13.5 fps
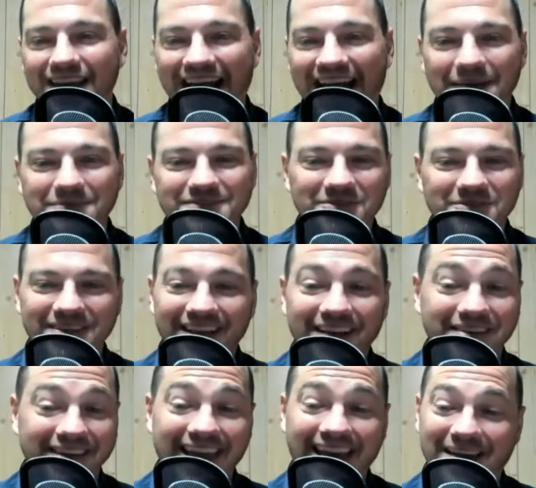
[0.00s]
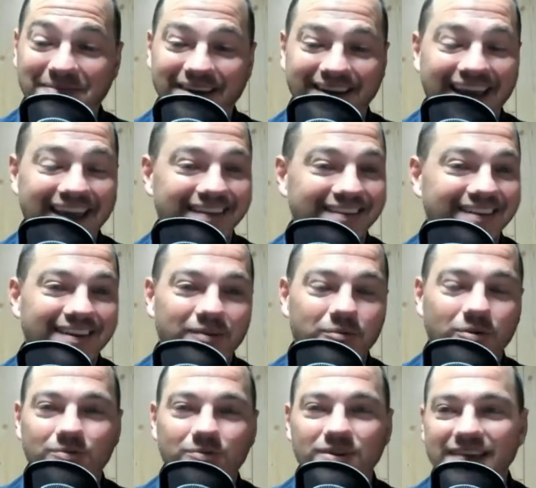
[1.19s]
I absolutely love it. Yeah, I mean, hey,
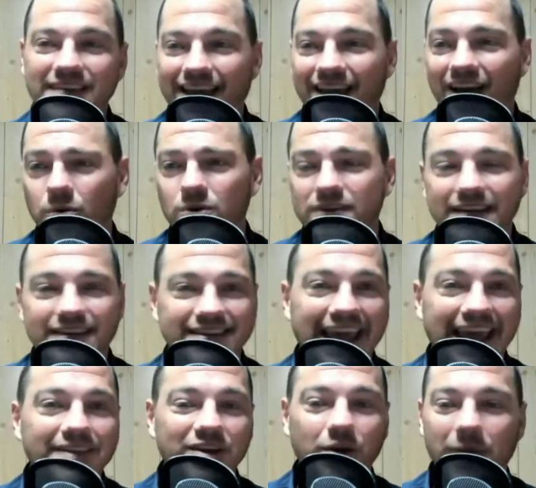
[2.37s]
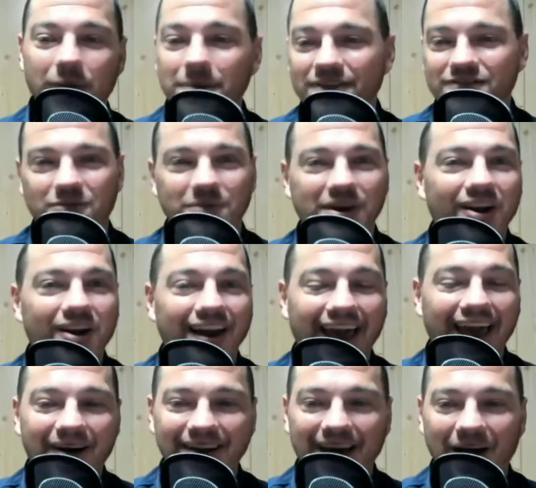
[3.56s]
we'll take the daily commitments from here on
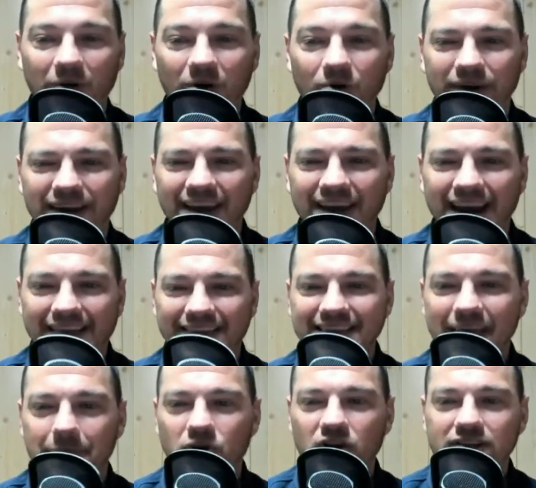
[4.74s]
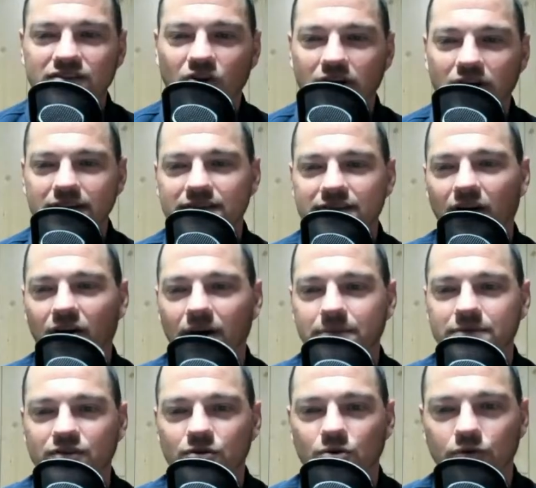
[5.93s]
out now, won't we? I think that brings Arkansas up
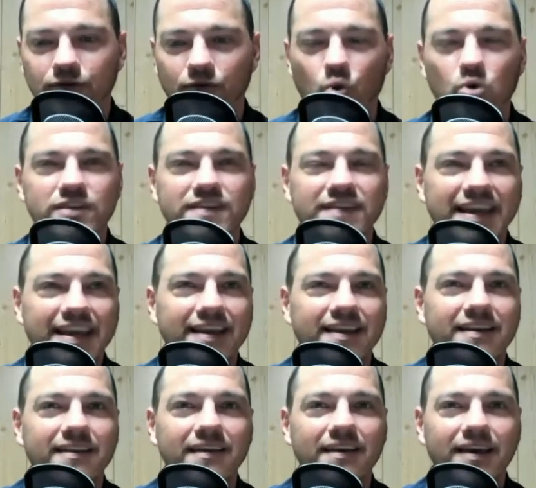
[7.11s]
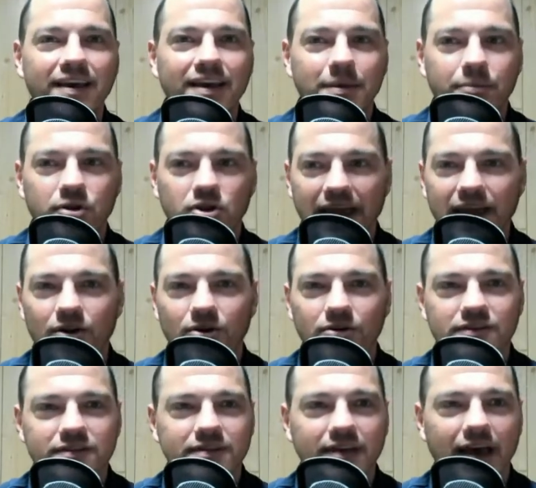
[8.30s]
to 14
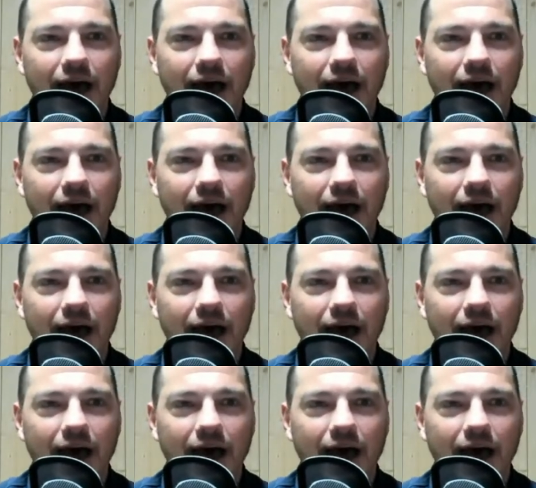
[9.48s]
players